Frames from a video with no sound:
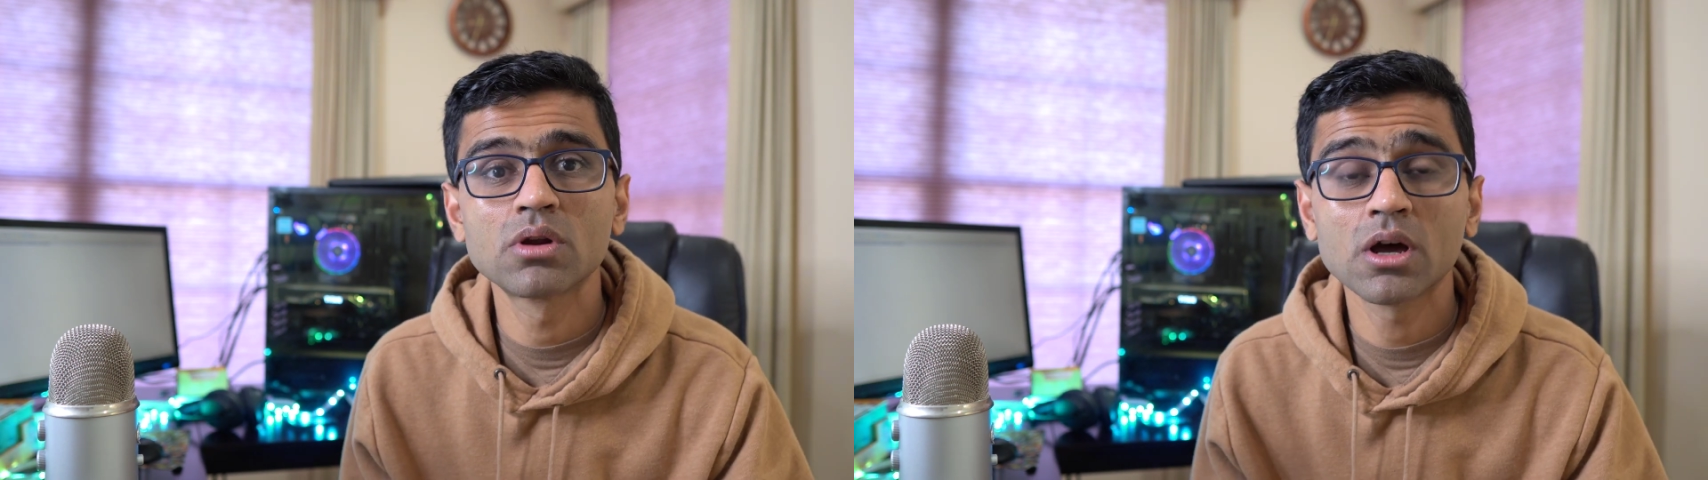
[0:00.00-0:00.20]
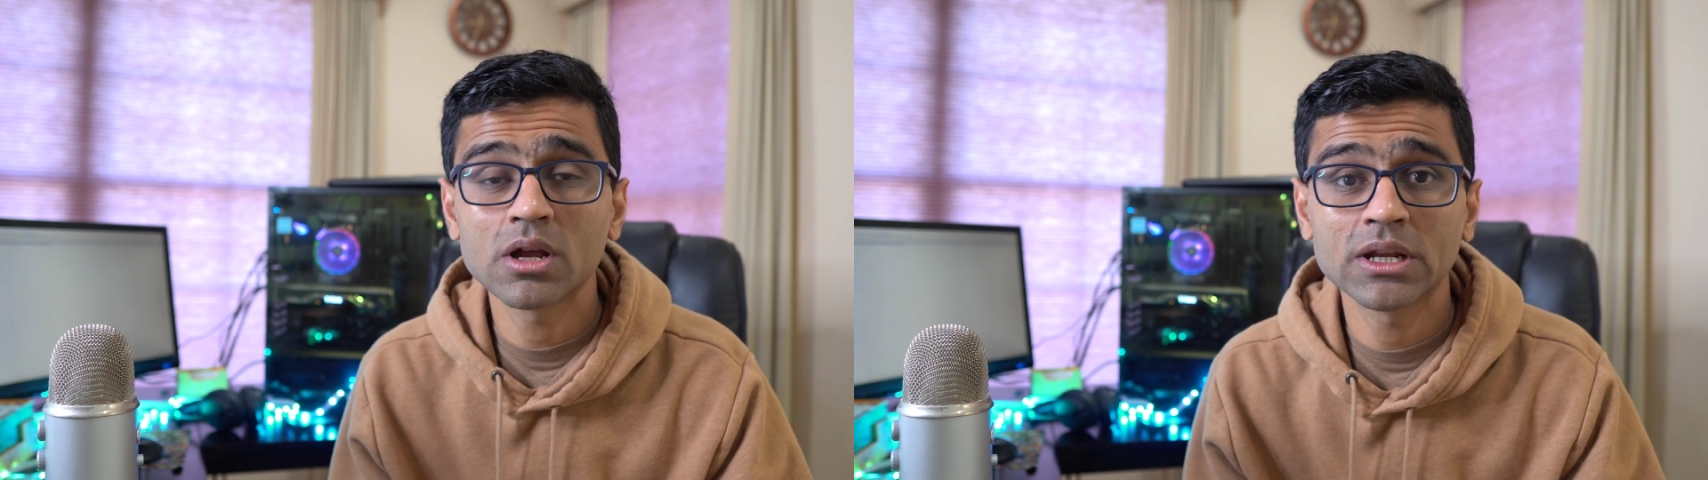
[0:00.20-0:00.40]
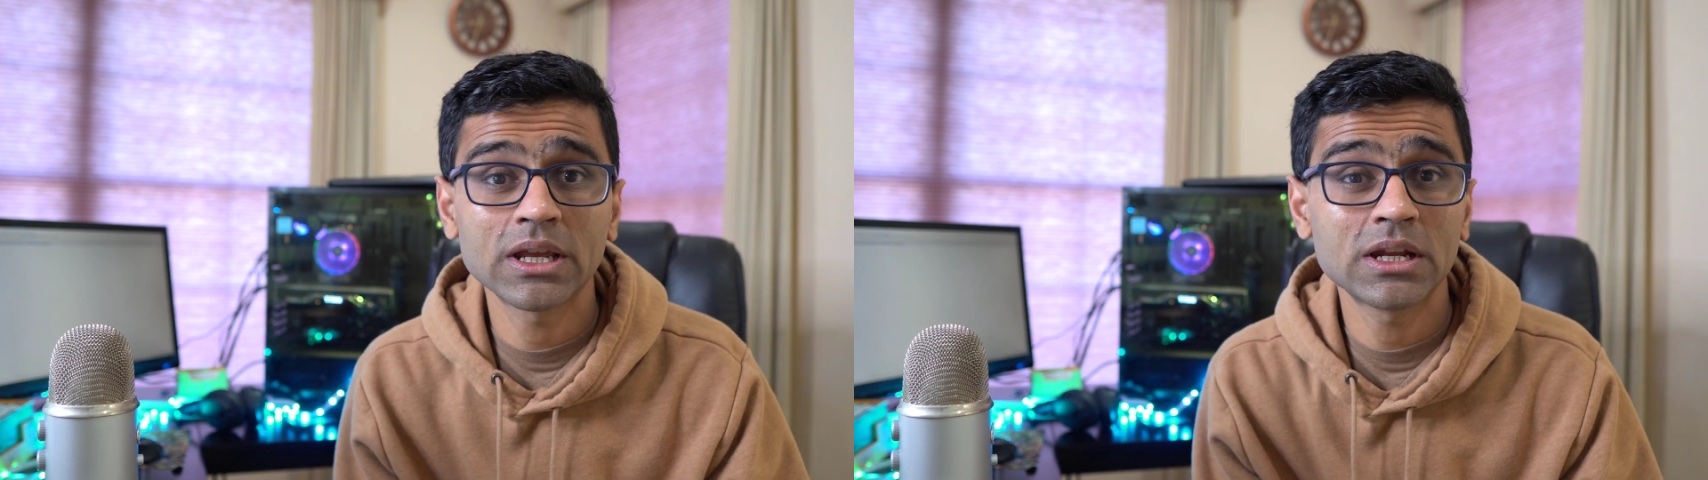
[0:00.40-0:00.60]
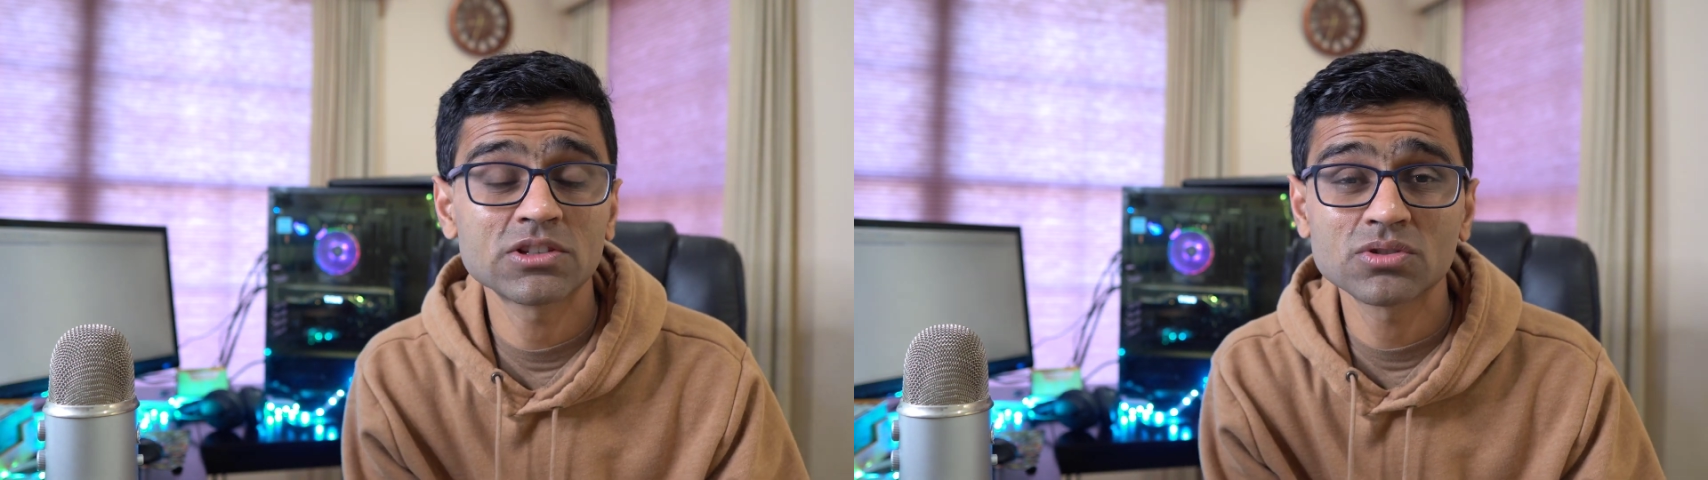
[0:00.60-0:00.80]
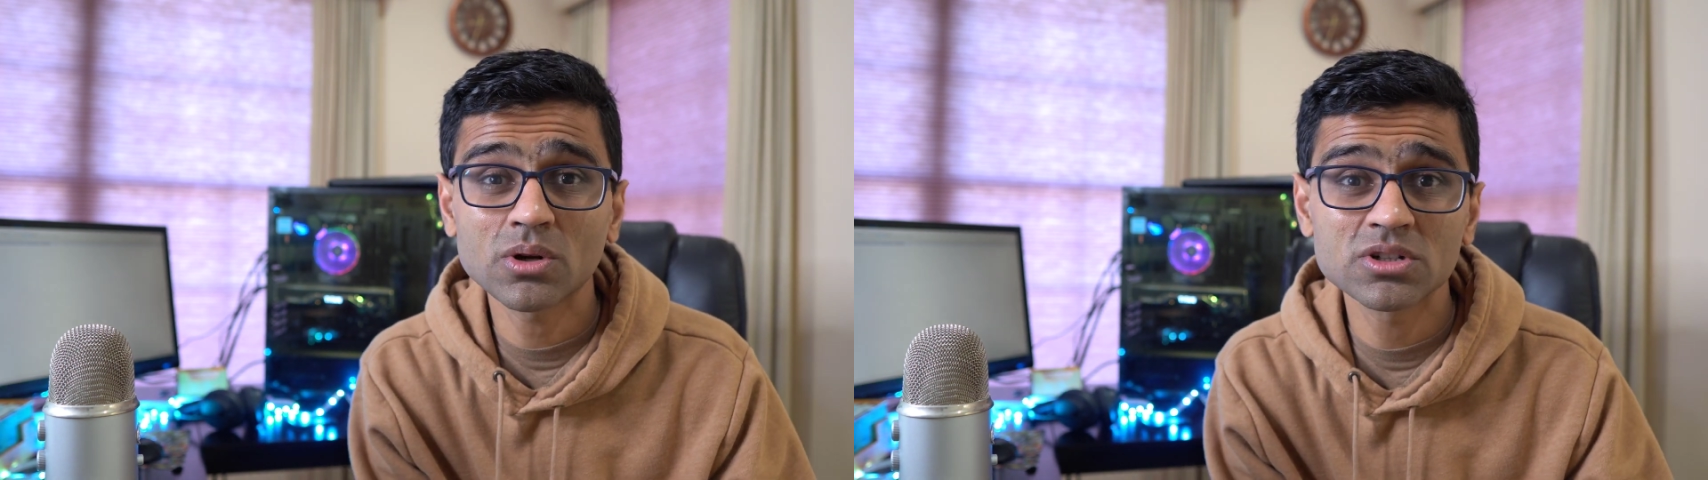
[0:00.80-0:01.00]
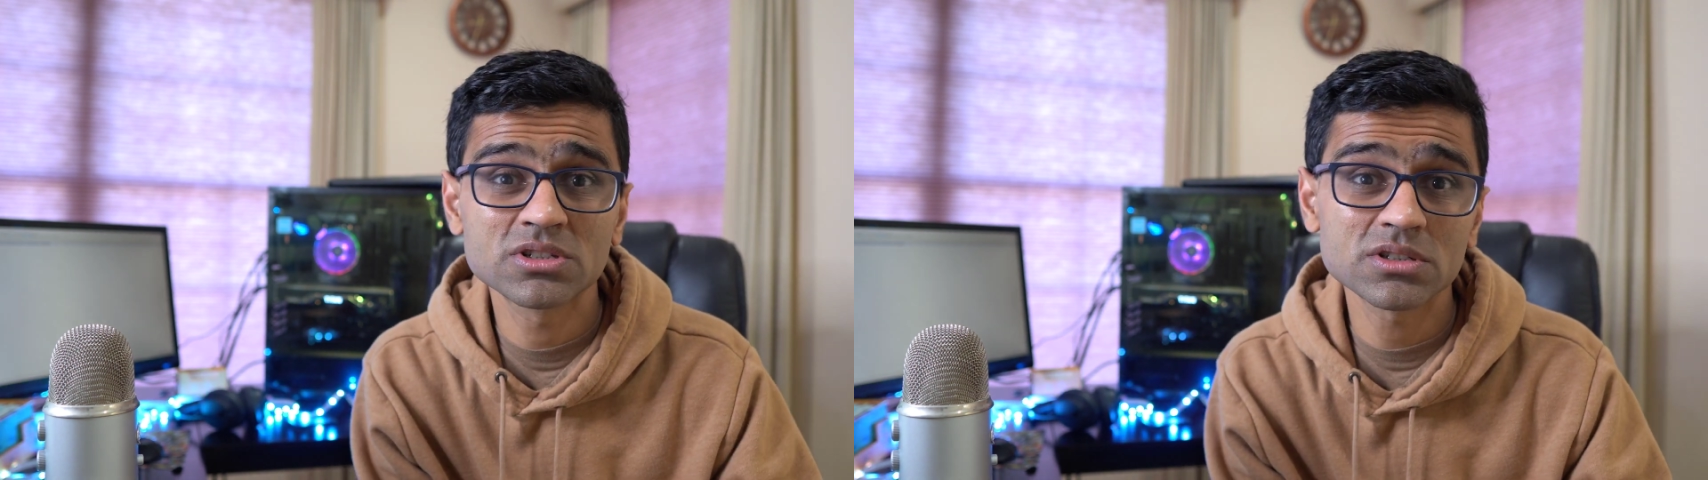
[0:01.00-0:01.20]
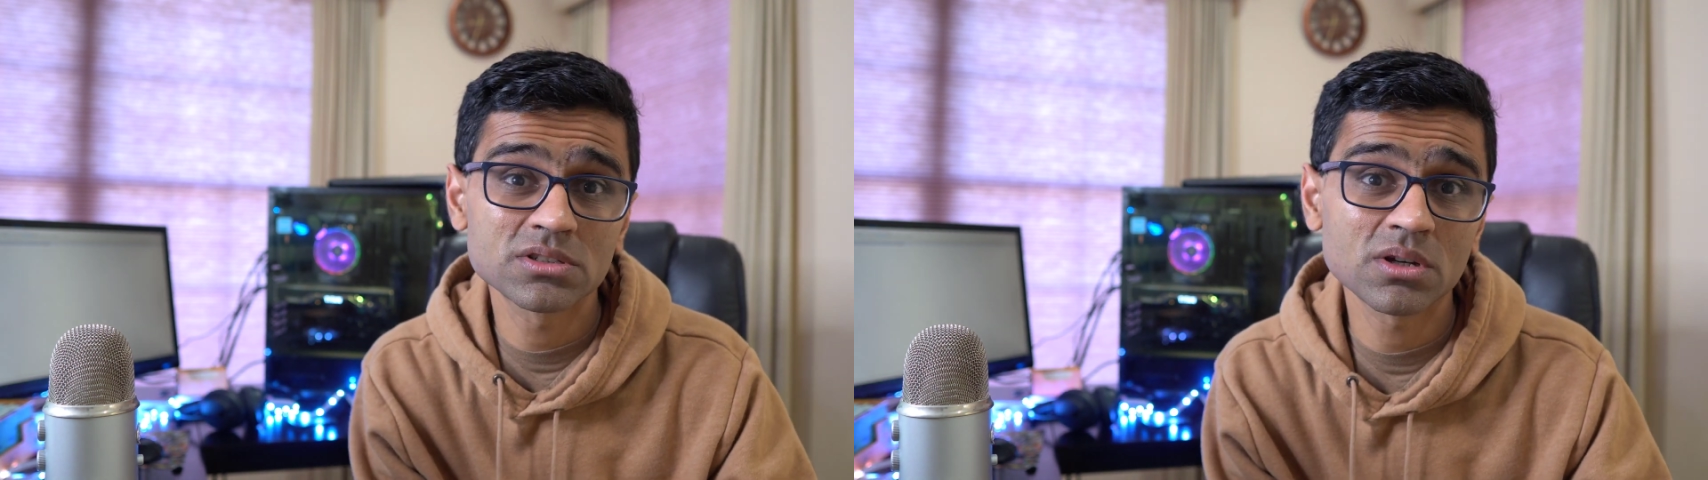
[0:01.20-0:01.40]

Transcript: learning and it's not just